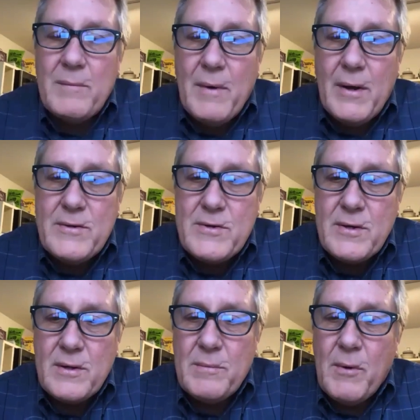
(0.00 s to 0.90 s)
much.
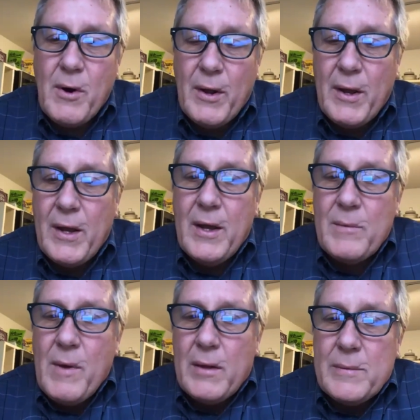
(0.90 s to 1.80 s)
Good morning and
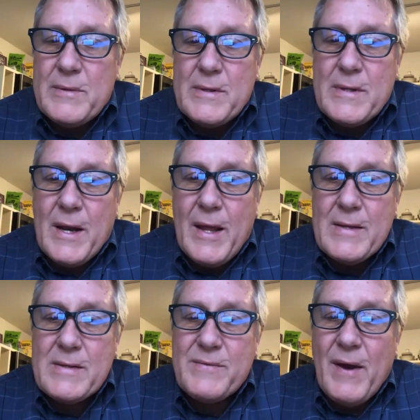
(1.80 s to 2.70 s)
welcome to
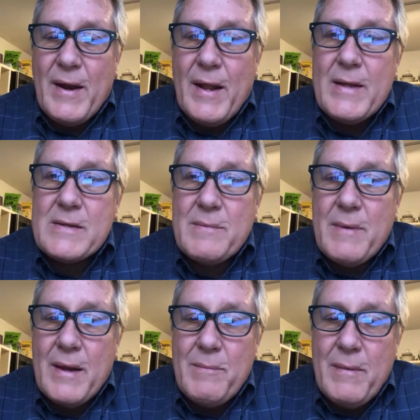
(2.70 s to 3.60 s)
today's Finance
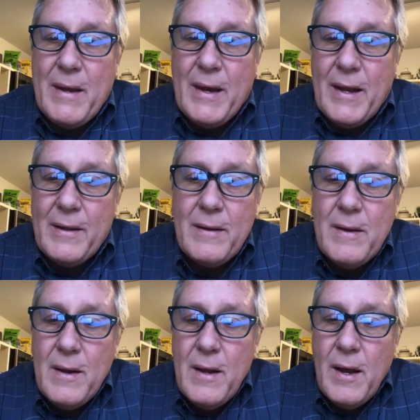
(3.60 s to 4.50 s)
Committee meeting.
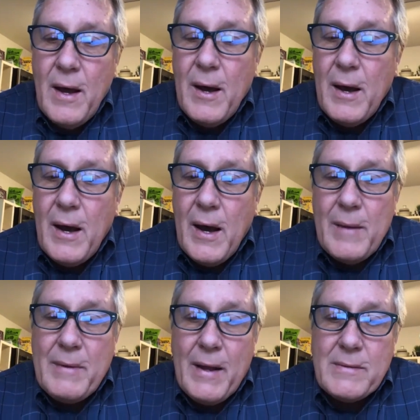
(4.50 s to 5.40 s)
Uh,
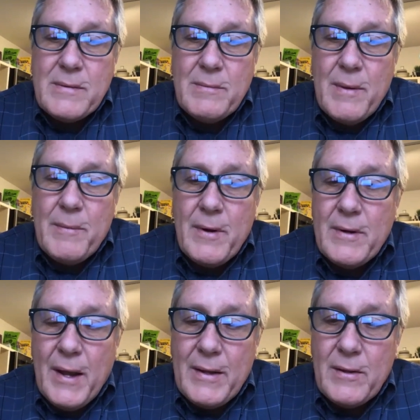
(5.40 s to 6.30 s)
I'm Council Member
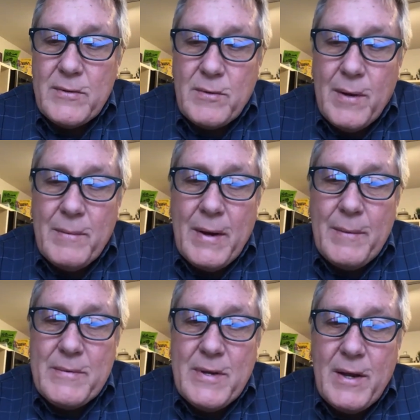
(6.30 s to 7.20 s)
Daniel Dromm and
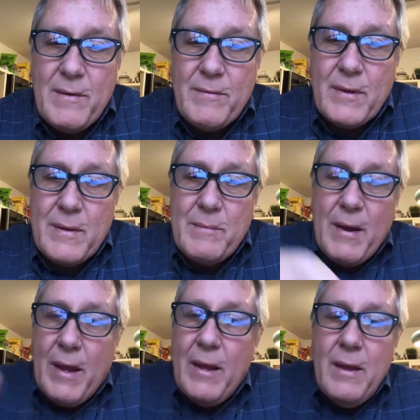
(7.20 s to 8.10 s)
I'm Chair of the
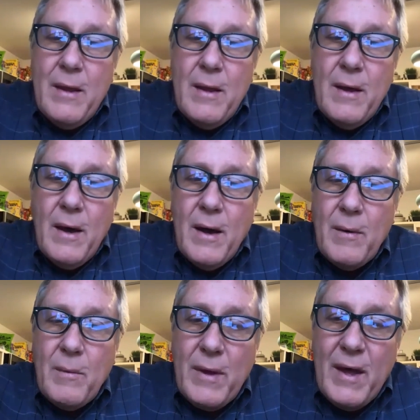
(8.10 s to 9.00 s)
committee.
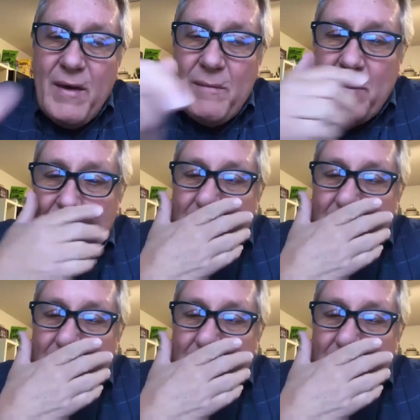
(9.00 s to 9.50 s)
Uh, we have been